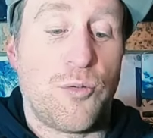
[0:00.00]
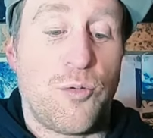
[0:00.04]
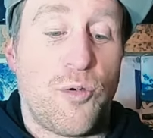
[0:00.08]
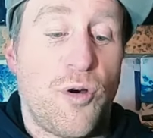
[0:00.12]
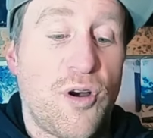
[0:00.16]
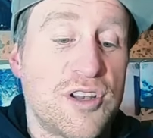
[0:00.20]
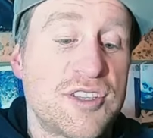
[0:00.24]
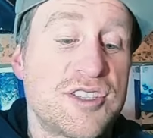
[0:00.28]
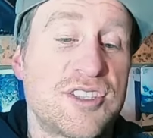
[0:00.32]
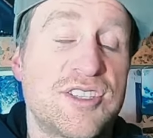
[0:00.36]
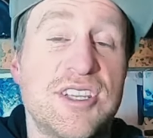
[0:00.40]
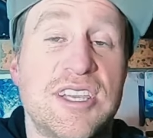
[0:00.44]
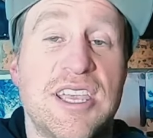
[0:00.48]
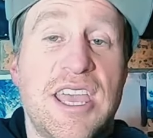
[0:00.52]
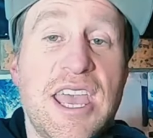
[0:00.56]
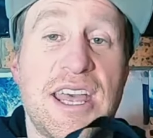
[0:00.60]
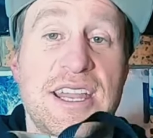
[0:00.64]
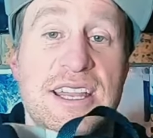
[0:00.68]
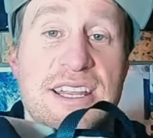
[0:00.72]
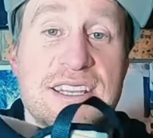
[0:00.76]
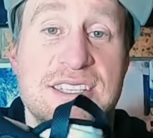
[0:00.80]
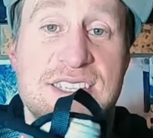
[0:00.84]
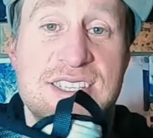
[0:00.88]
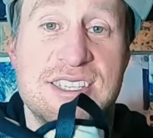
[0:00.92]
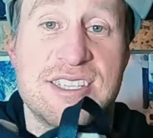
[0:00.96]
wants to
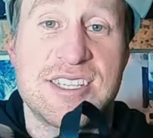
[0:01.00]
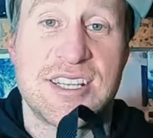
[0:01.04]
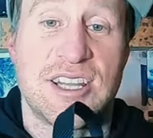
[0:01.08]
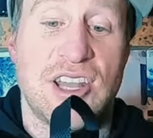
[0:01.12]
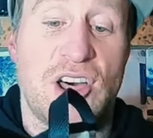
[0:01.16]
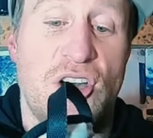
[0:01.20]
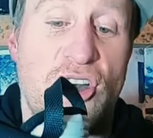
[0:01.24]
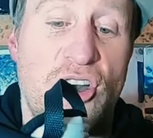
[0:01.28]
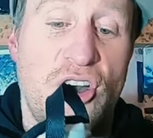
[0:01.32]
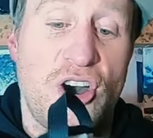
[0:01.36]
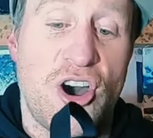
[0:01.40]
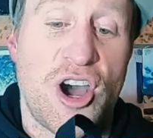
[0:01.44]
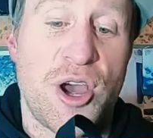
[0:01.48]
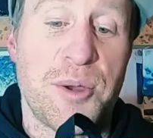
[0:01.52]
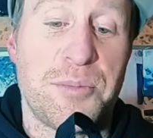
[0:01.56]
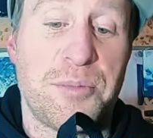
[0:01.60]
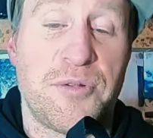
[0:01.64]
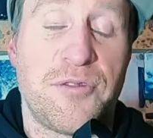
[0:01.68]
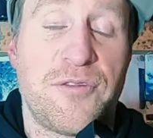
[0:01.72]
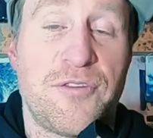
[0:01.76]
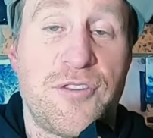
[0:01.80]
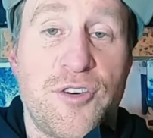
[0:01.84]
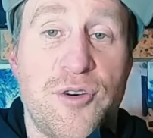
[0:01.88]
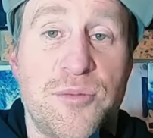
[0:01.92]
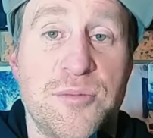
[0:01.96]
get a still a high
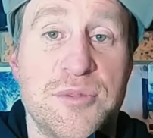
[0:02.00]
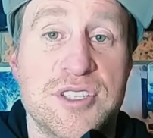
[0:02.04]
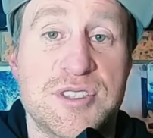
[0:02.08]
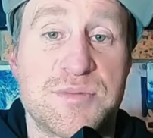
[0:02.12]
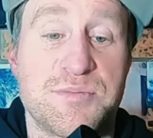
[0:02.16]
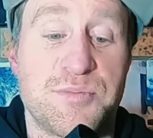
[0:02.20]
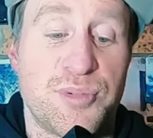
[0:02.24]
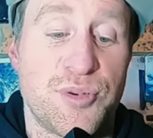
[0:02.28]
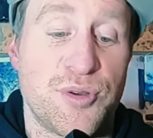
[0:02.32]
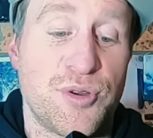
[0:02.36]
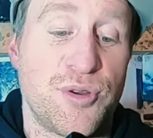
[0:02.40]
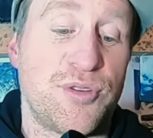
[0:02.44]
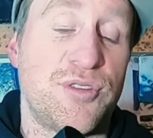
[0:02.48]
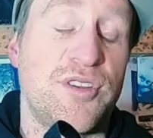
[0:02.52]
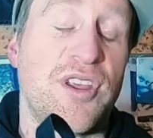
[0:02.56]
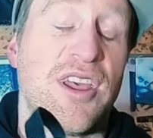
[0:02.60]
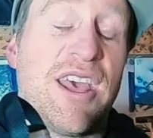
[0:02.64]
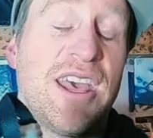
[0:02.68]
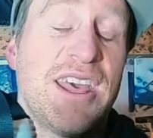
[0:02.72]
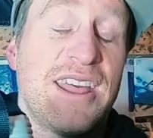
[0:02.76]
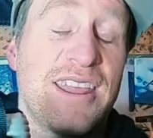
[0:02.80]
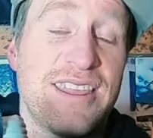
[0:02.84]
performance boot,